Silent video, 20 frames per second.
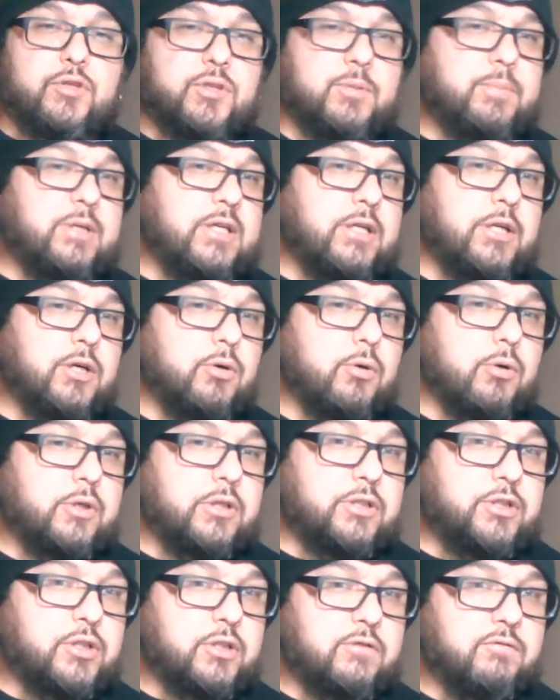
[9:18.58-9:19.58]
to be Hero
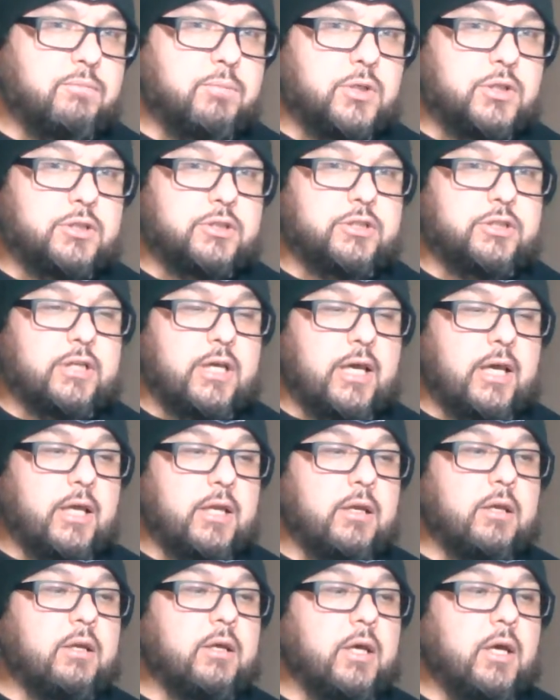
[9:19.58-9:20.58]
Initiative books.
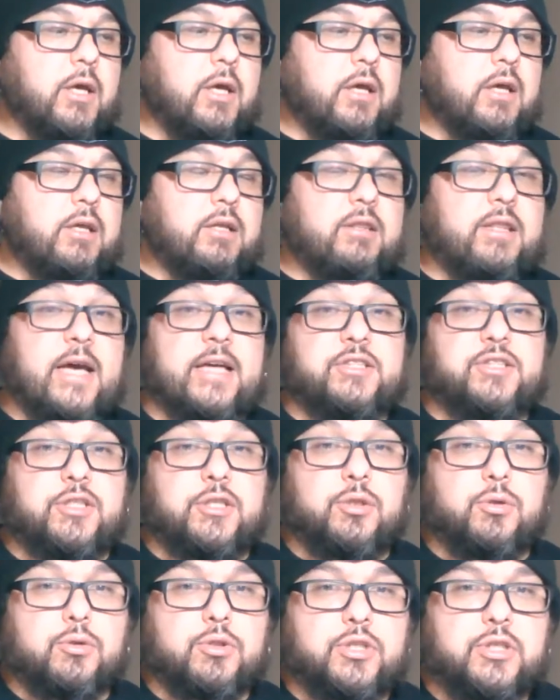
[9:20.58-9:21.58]
And that's
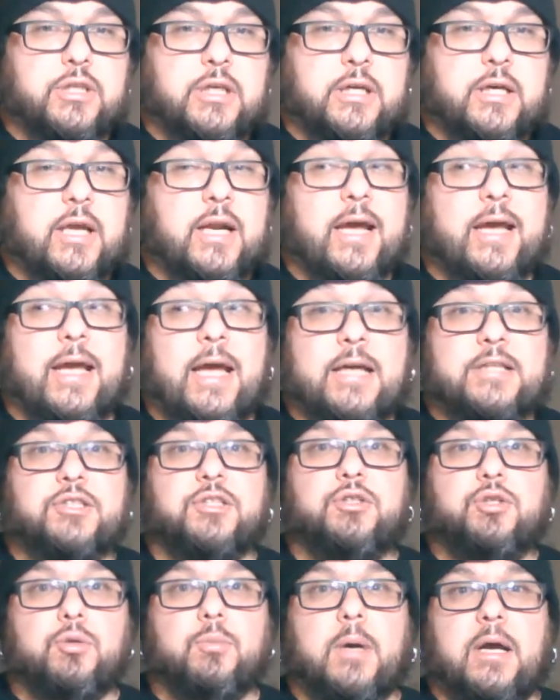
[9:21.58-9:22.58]
a huge thing. And I got
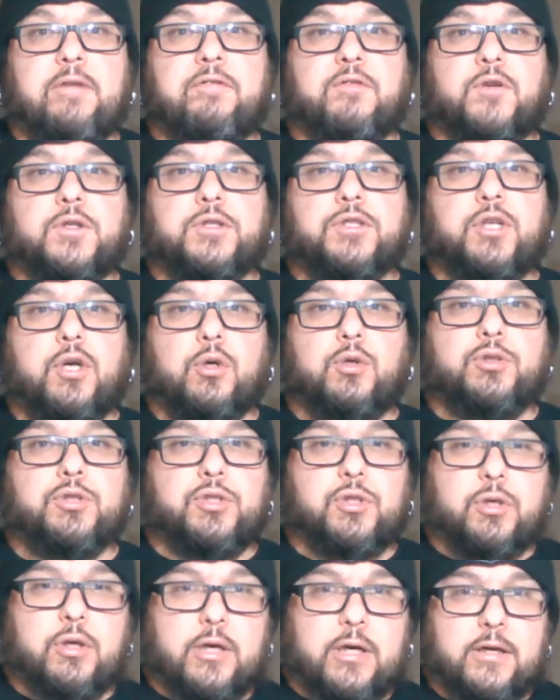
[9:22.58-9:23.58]
to do my first
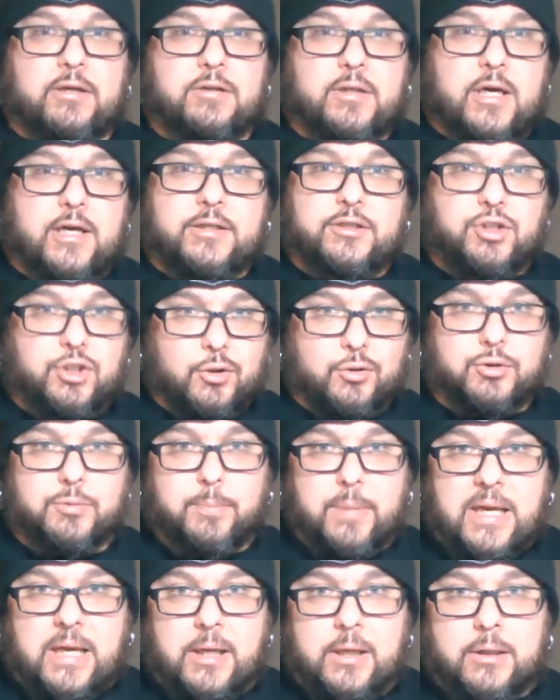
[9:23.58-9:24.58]
coaster, and I chose
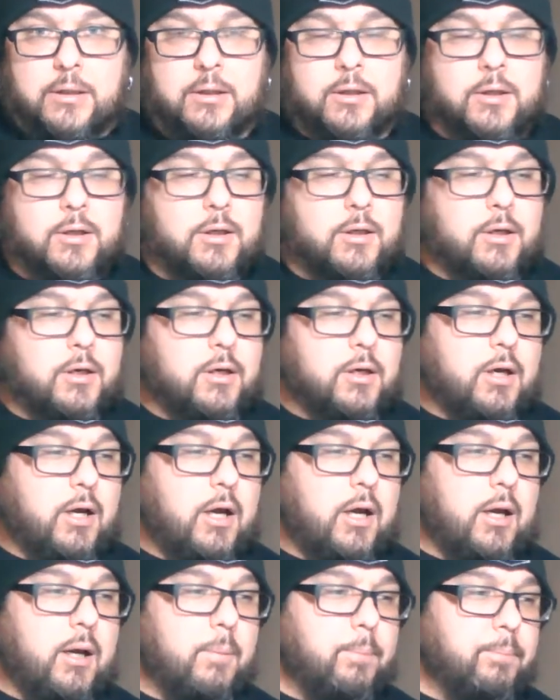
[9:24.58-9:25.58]
Bane
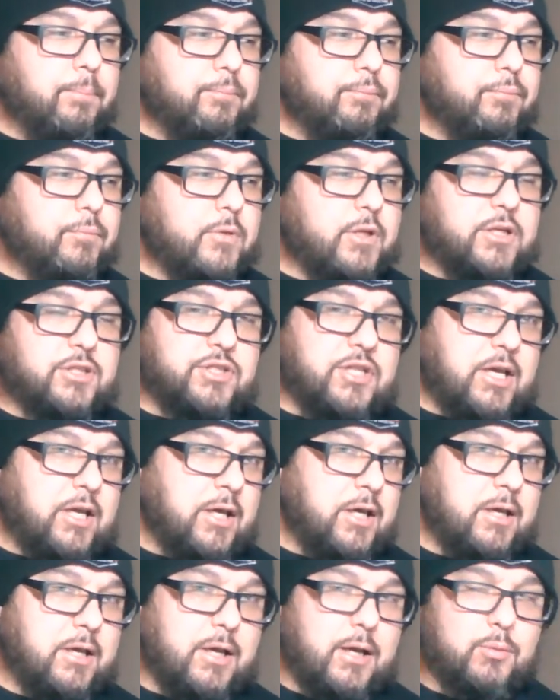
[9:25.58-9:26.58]
because
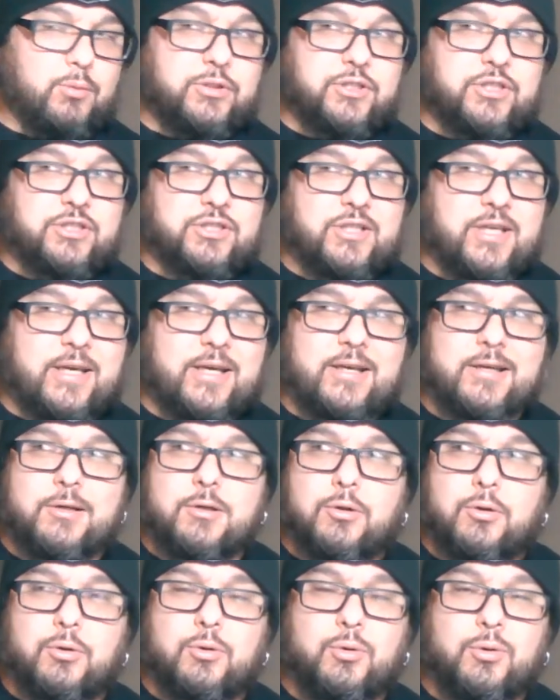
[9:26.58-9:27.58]
I was just like,
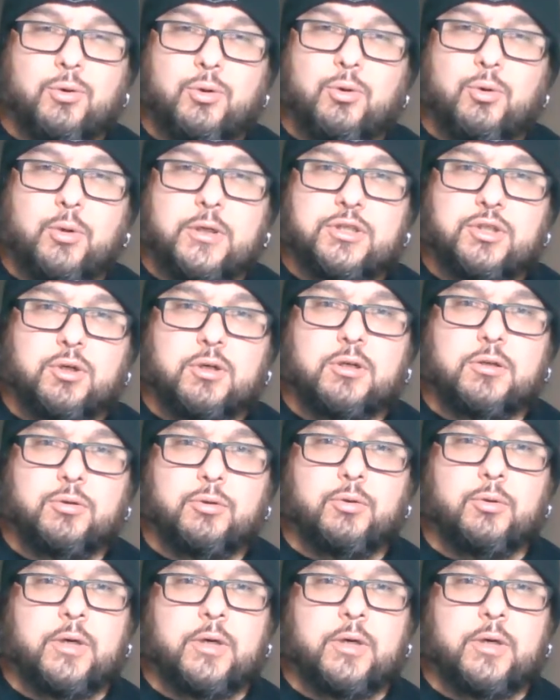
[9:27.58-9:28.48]
who do I draw?